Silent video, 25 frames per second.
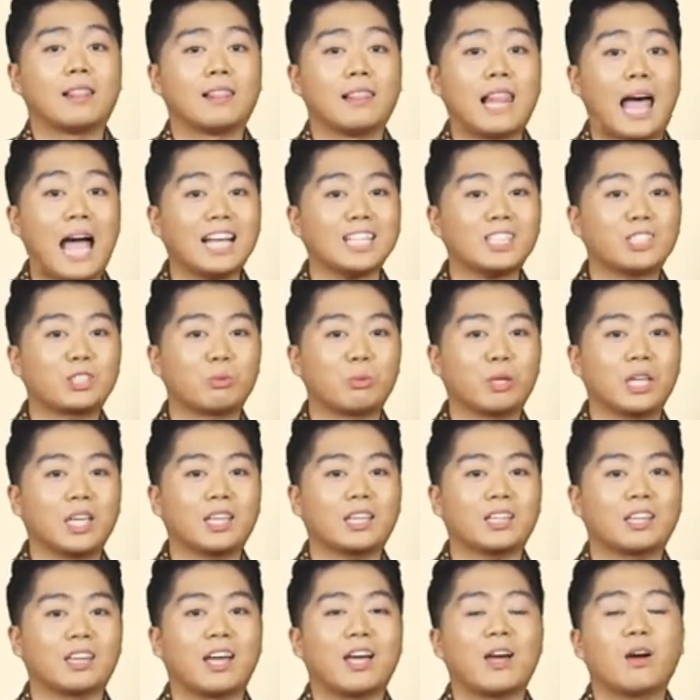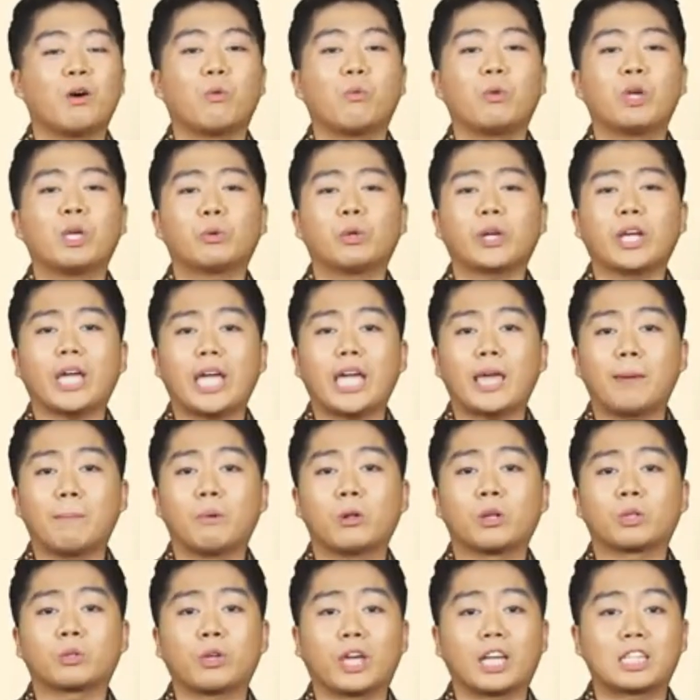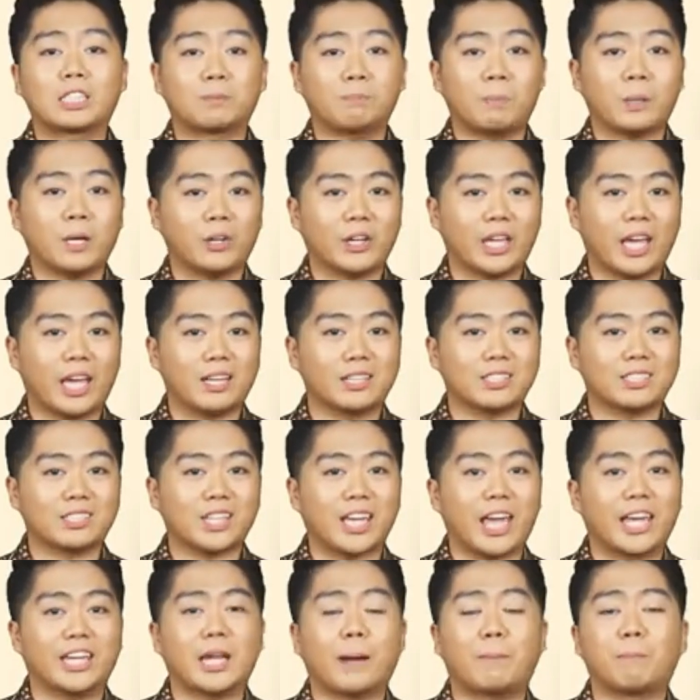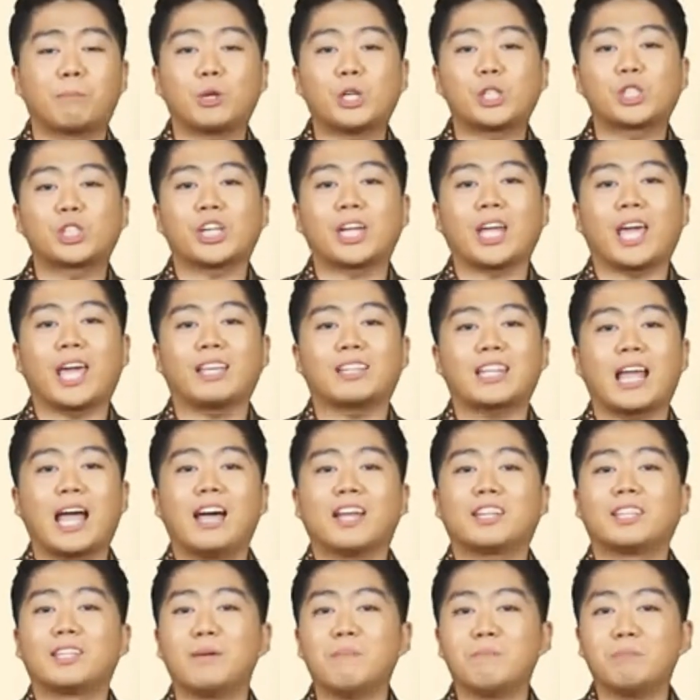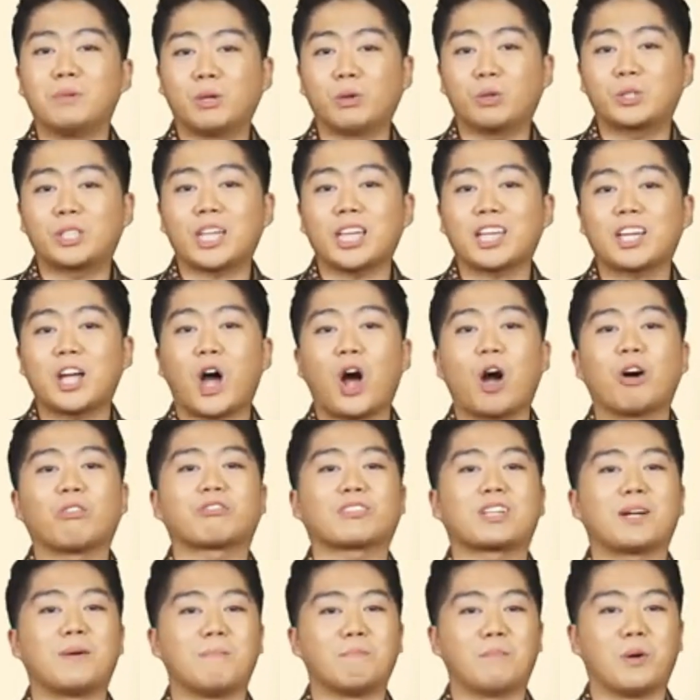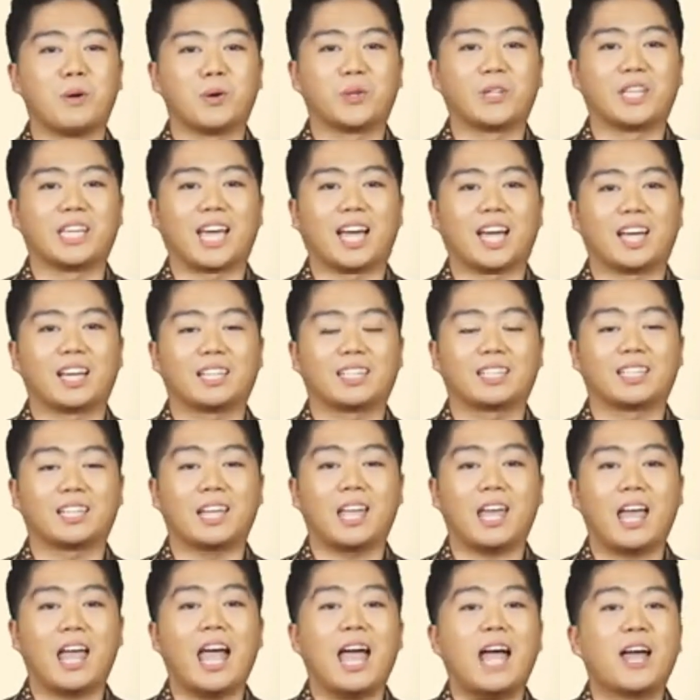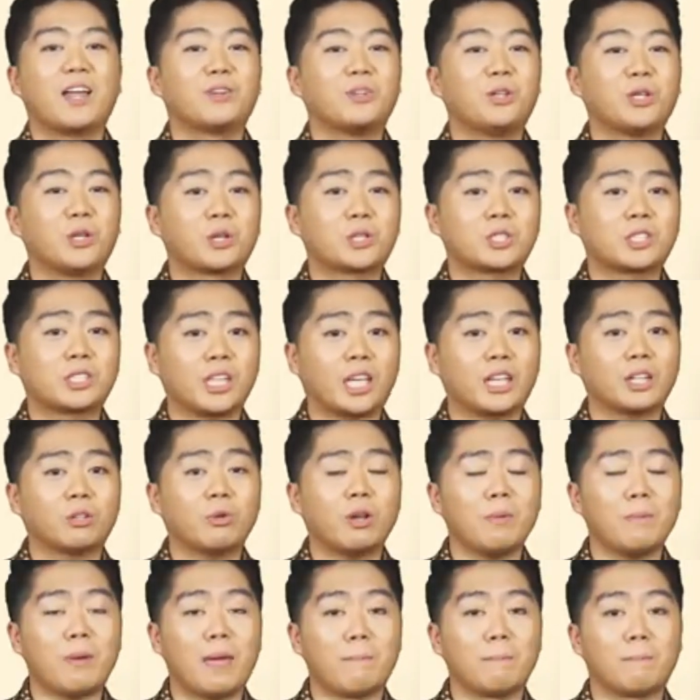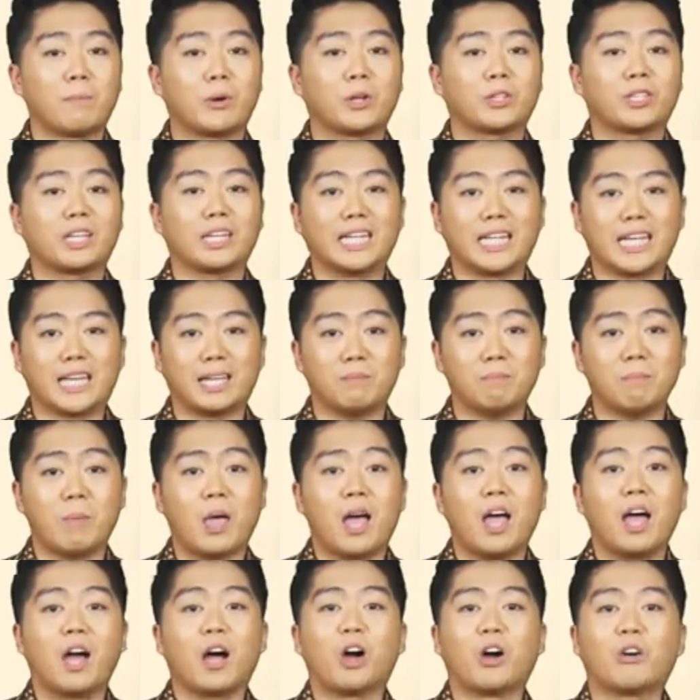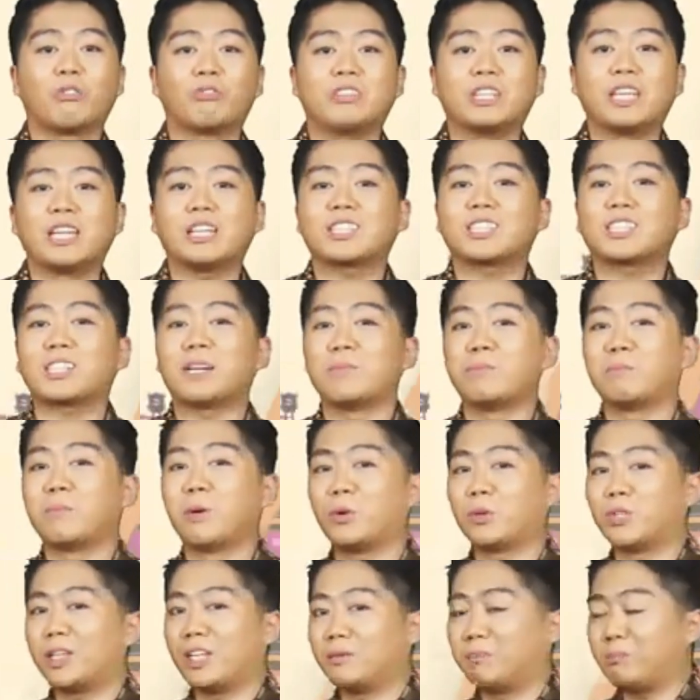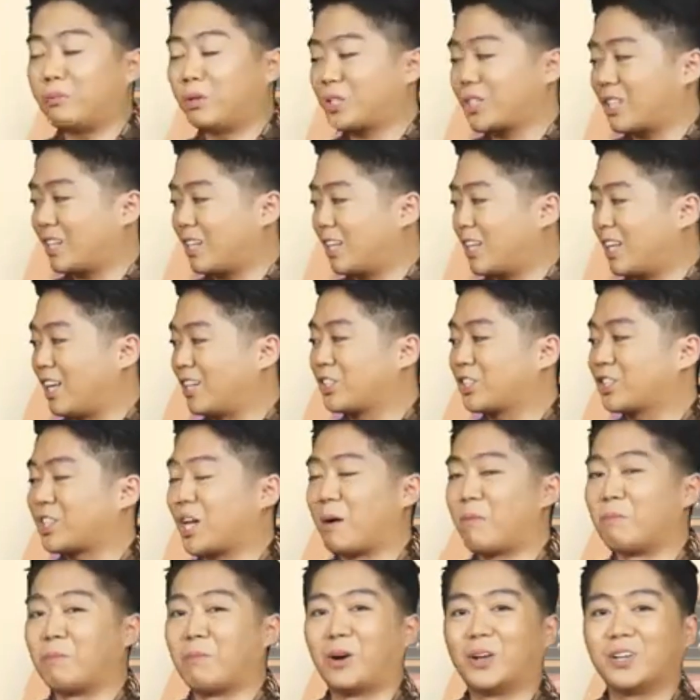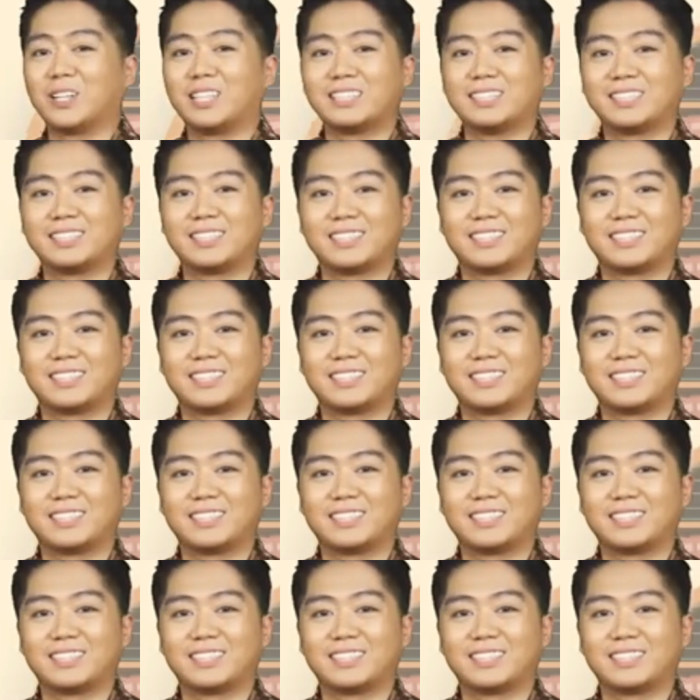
Last week, we were able to experience and appreciate the music of Cambodia. Do you still remember the name of this Cambodian musical ensemble?